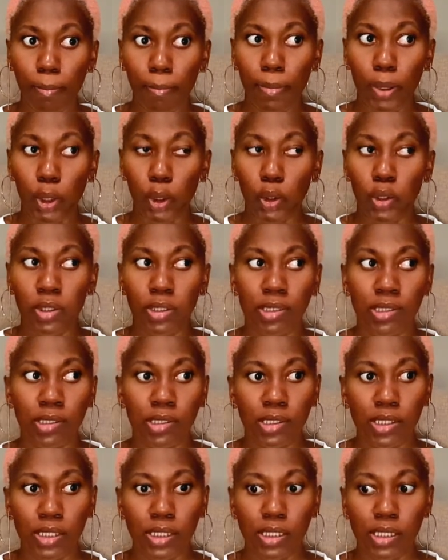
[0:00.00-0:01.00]

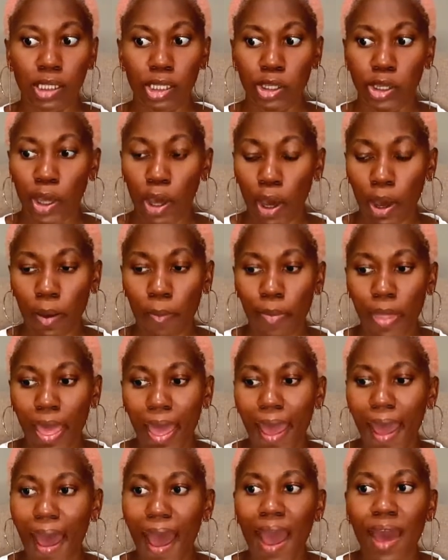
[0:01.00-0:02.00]
because yeah,
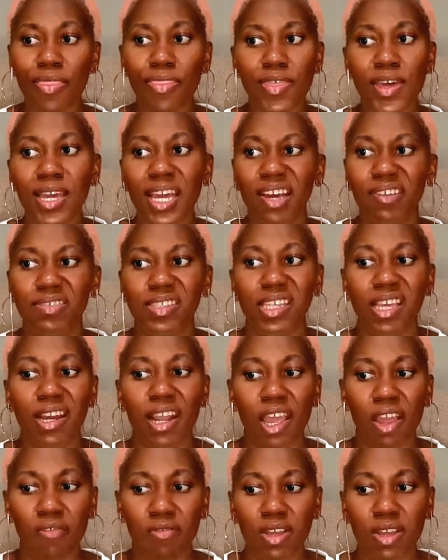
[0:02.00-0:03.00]
I think I've said
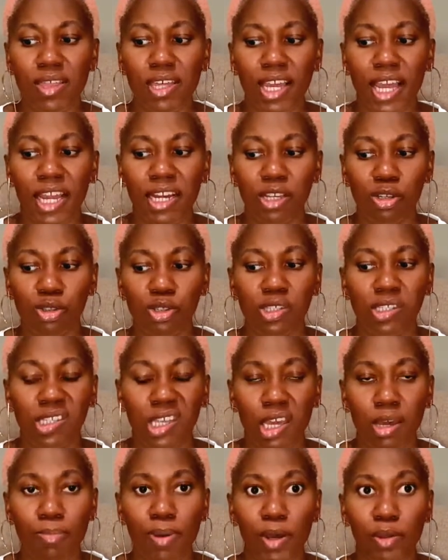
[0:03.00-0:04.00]
everything I need to
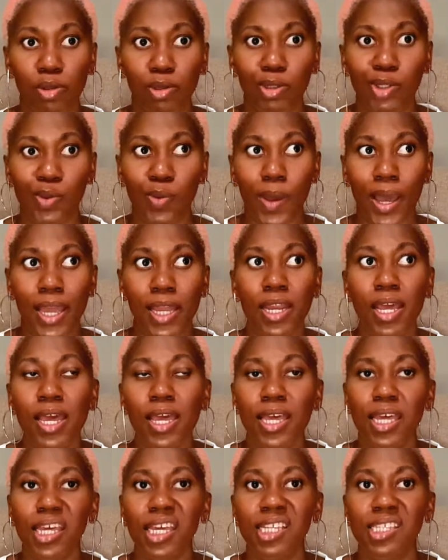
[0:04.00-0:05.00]
say about this wine.
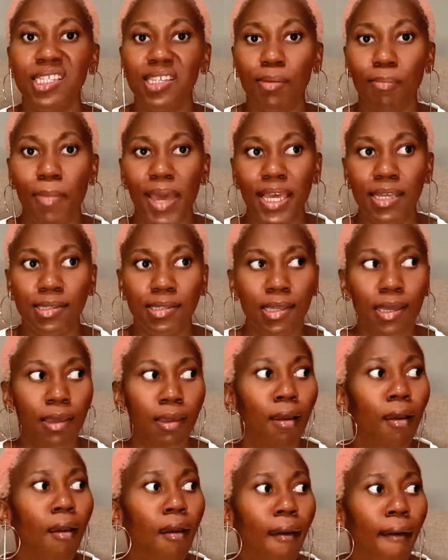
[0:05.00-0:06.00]
It's
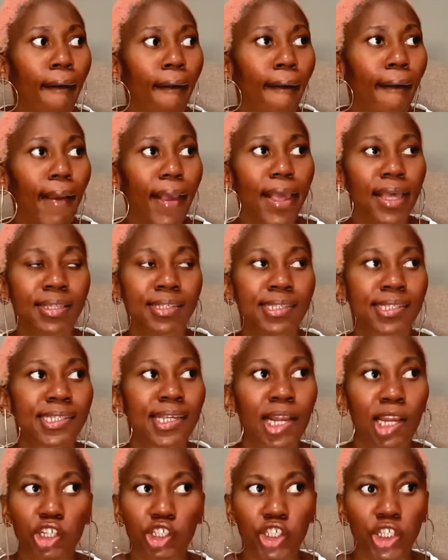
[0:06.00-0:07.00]
amazing, it's
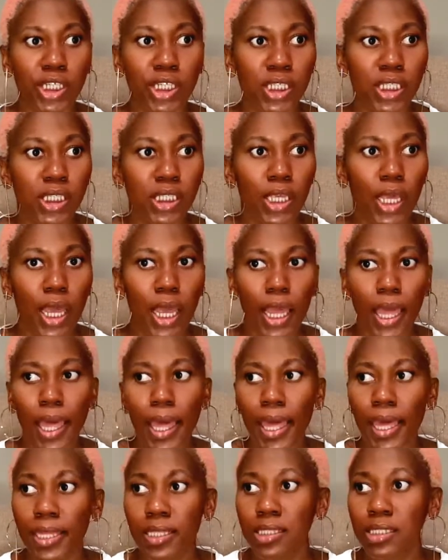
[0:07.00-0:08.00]
delicious,
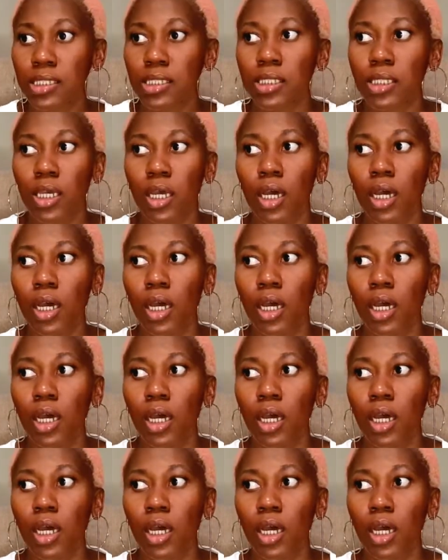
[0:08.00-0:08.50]
it's